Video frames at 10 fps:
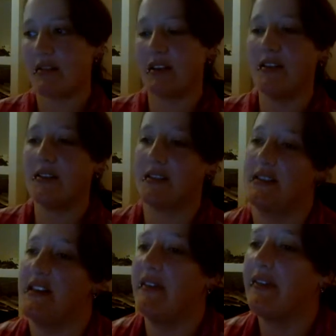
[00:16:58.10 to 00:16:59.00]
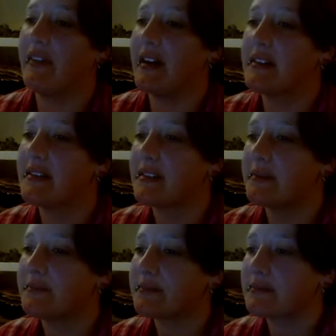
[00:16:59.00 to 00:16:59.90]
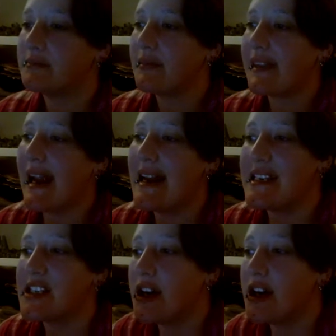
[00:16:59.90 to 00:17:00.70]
go to Steepfest, and